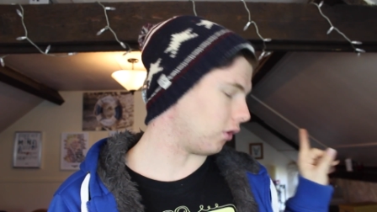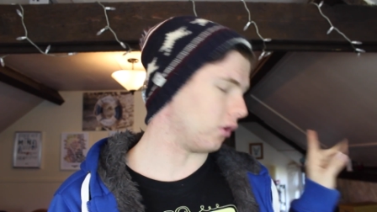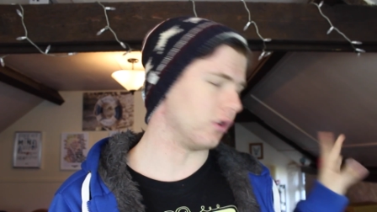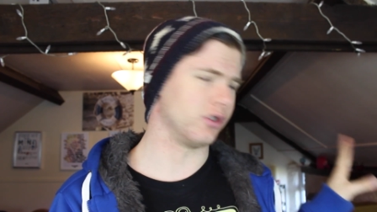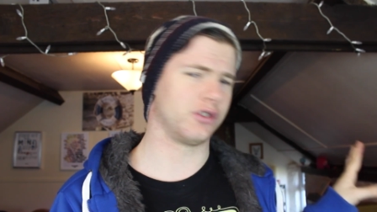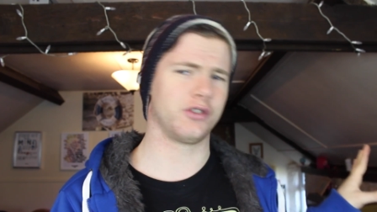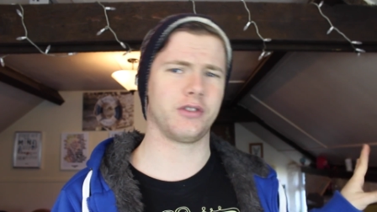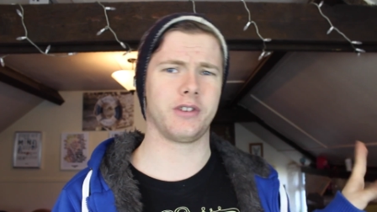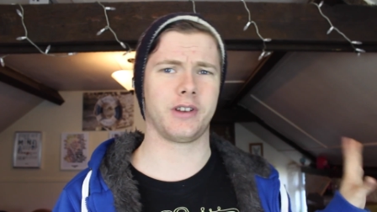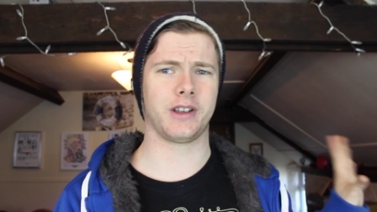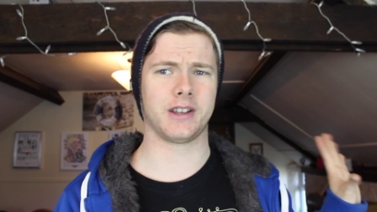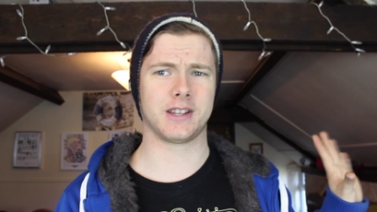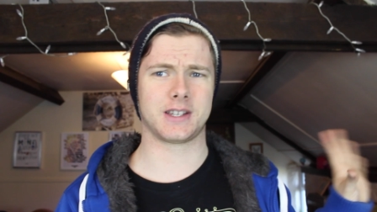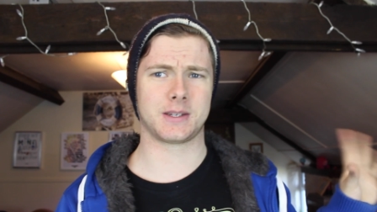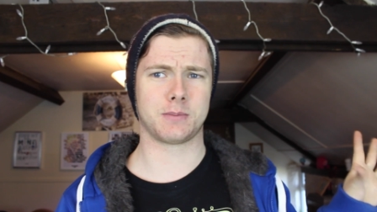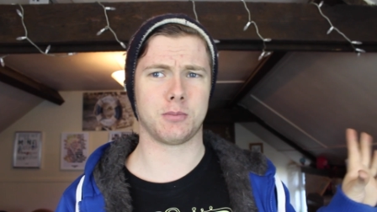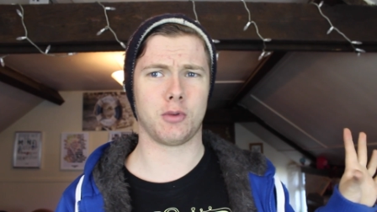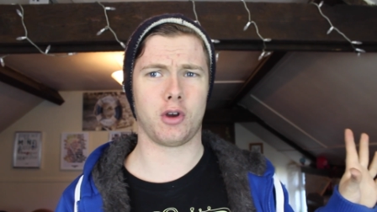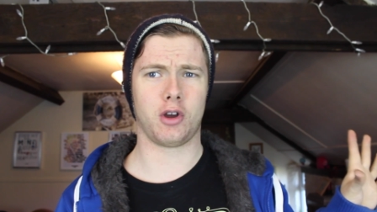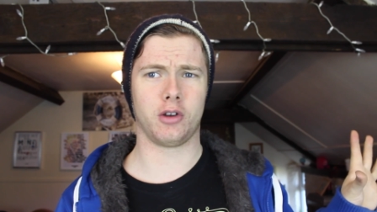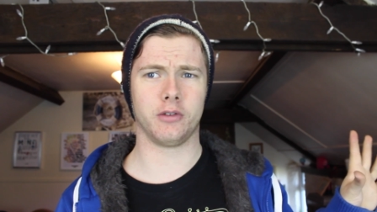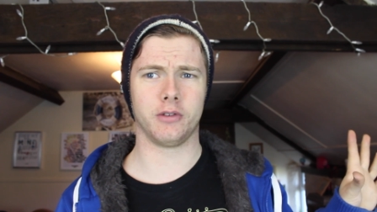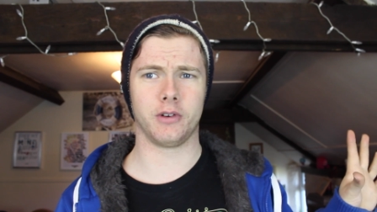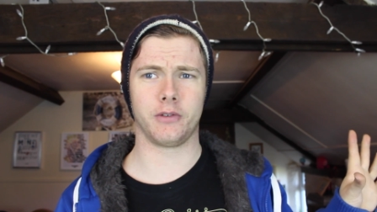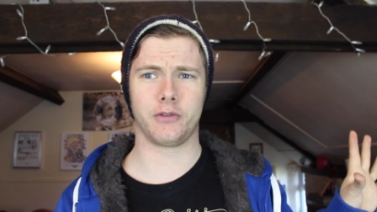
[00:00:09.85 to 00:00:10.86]
we're doing a
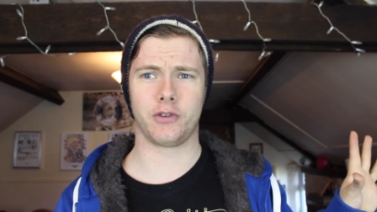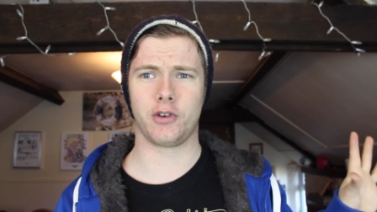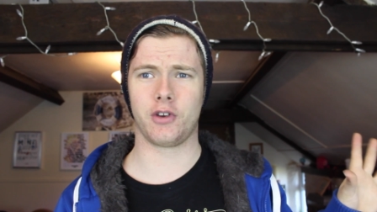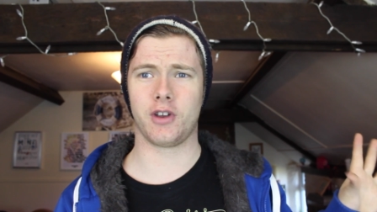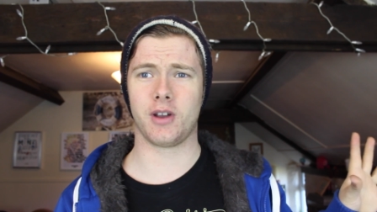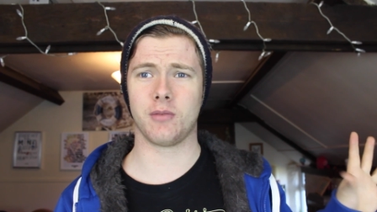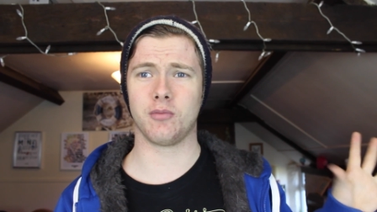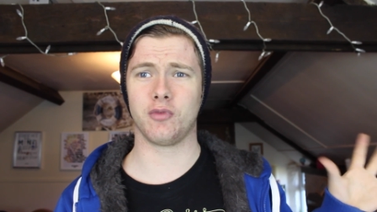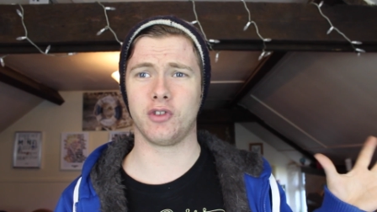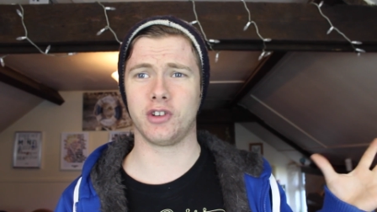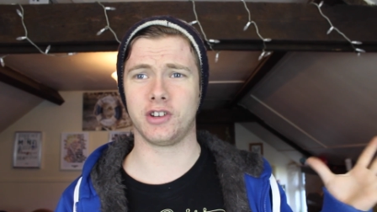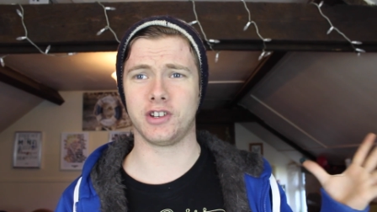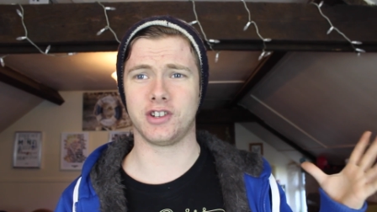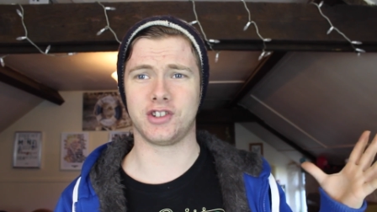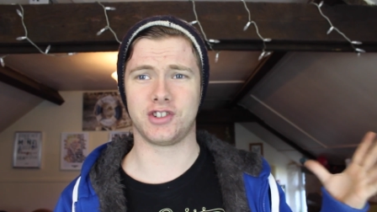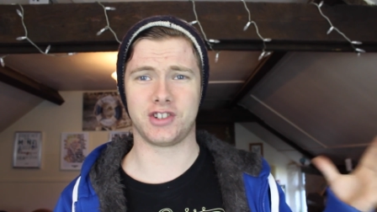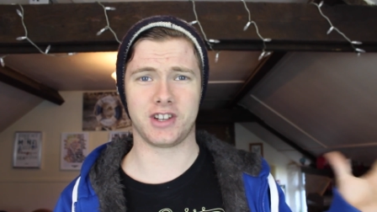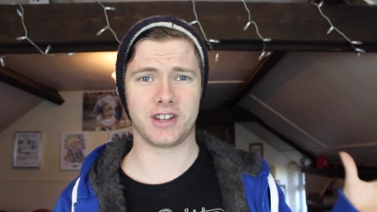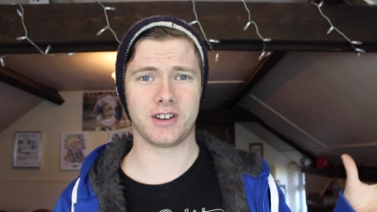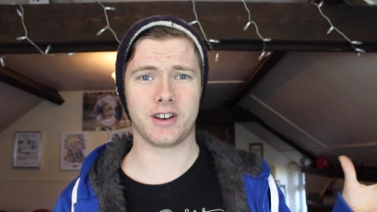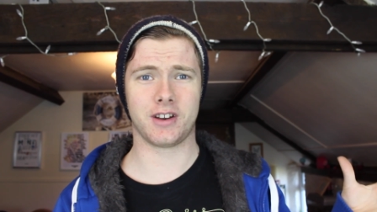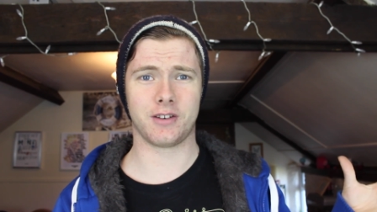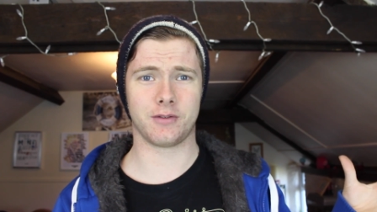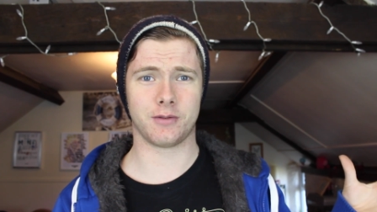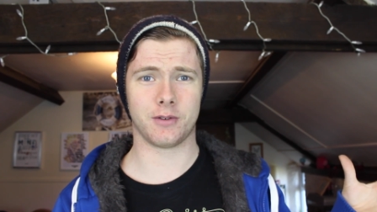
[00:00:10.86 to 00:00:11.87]
small review, I'm really
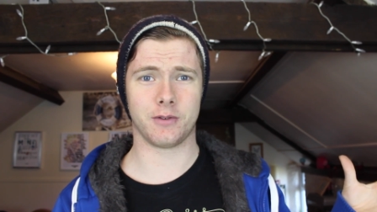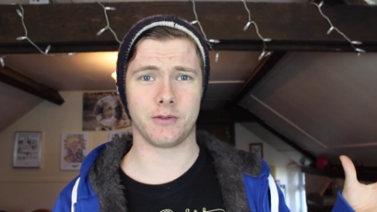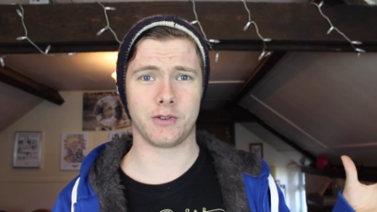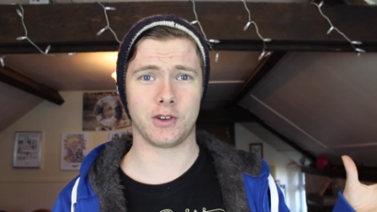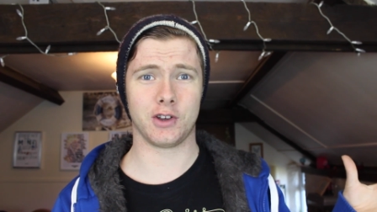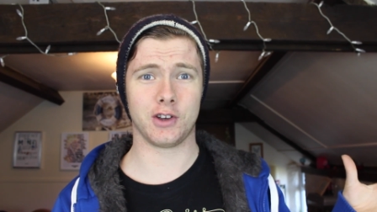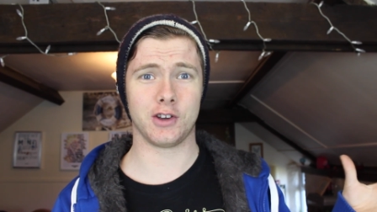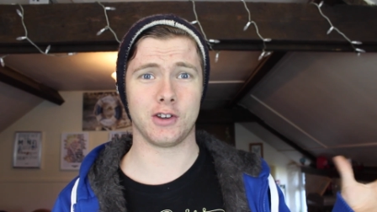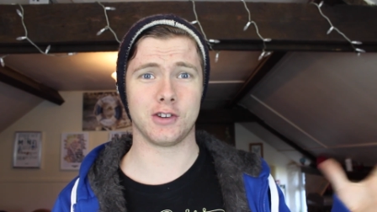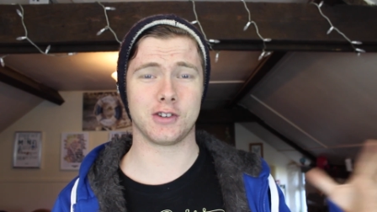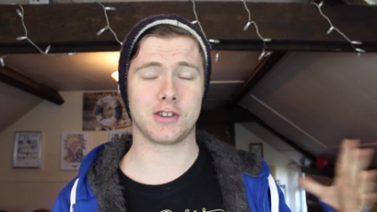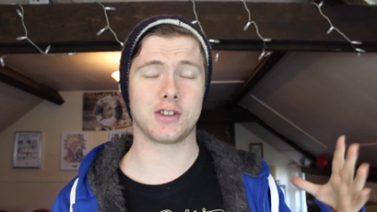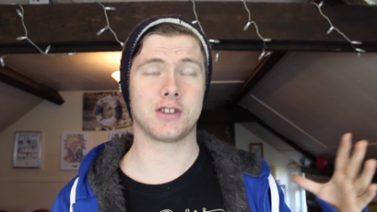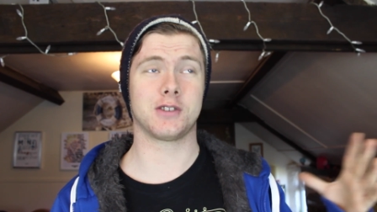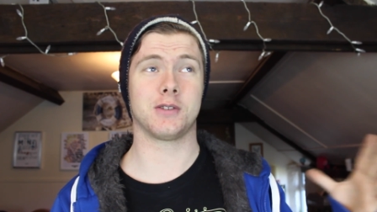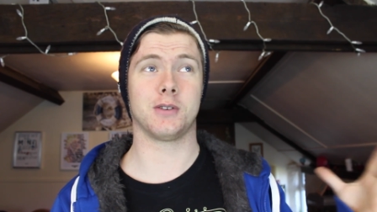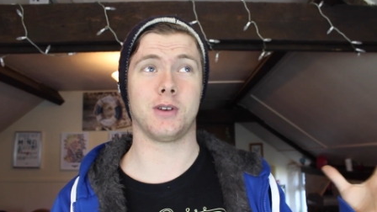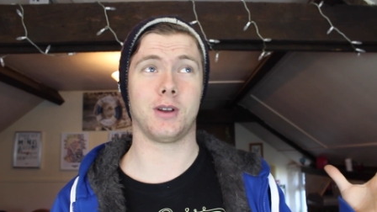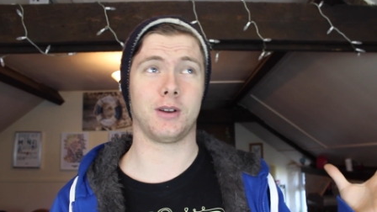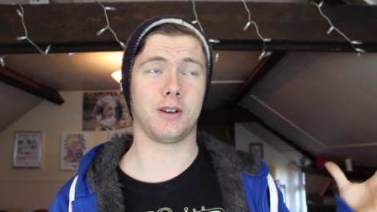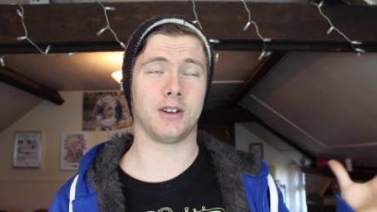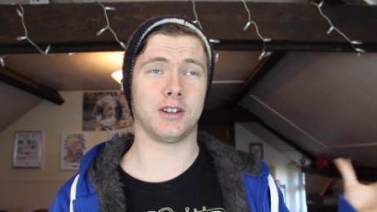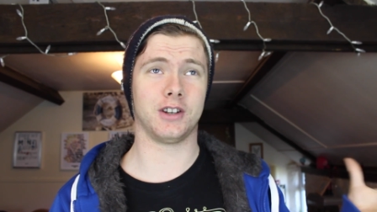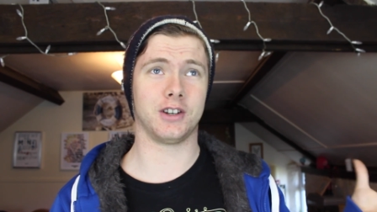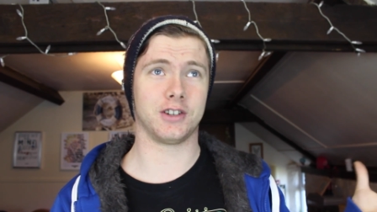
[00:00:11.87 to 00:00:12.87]
shit at reviews
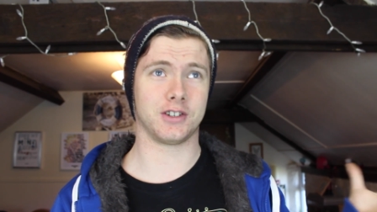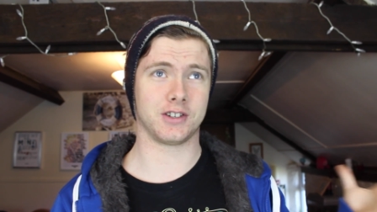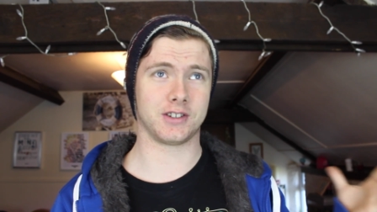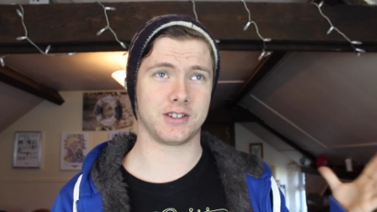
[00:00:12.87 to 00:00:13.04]
so I'm going to